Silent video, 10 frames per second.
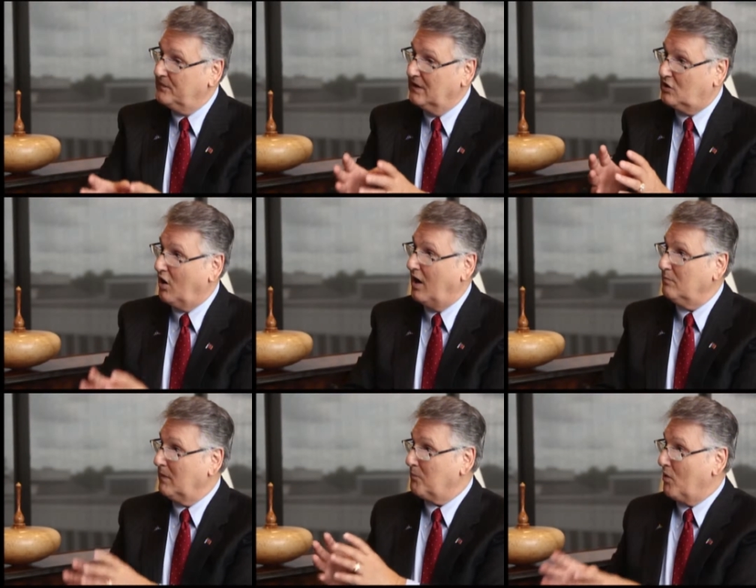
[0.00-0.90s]
that
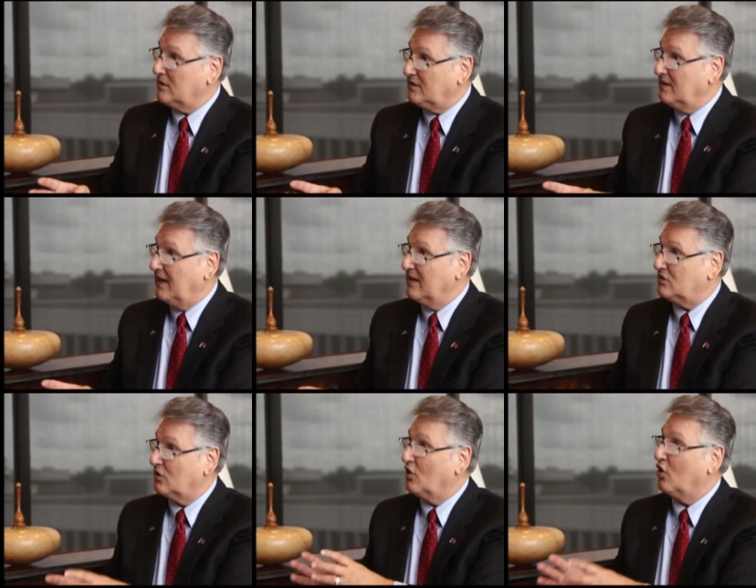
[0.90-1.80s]
caught my prostate
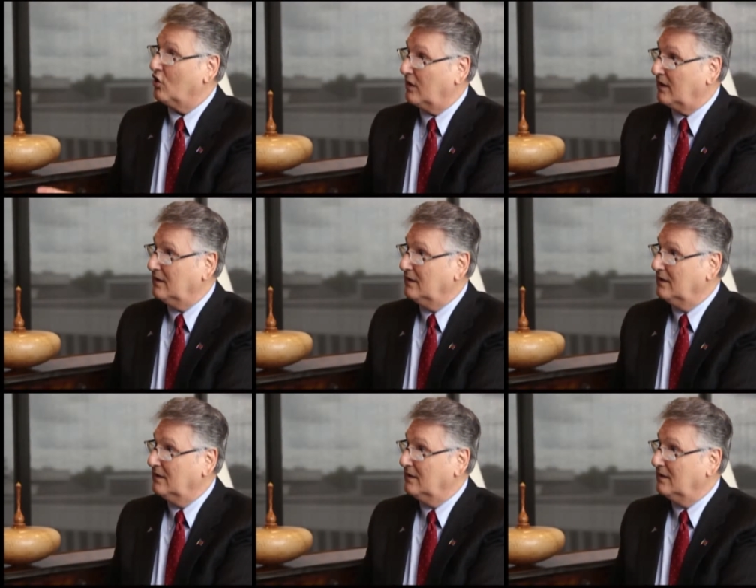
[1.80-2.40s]
cancer early.